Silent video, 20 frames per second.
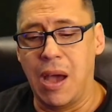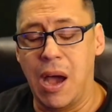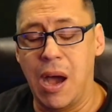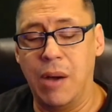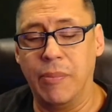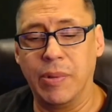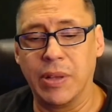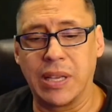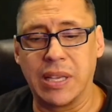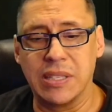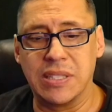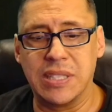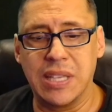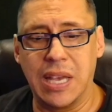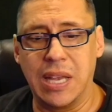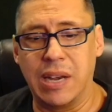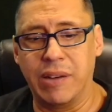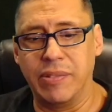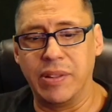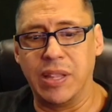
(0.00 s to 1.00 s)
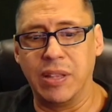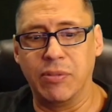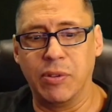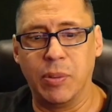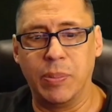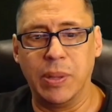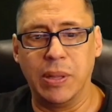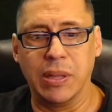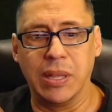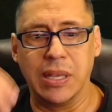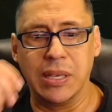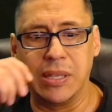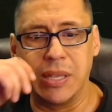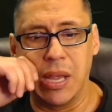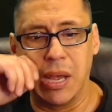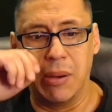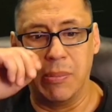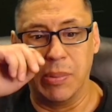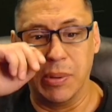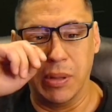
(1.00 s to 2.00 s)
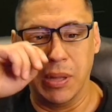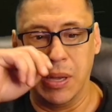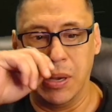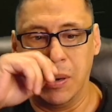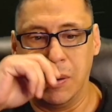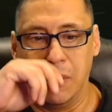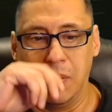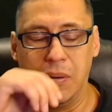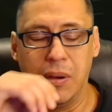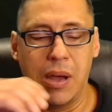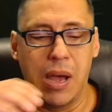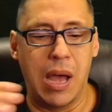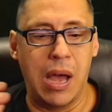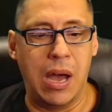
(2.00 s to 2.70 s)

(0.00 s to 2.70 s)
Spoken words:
Like I said, everything will be linked down below.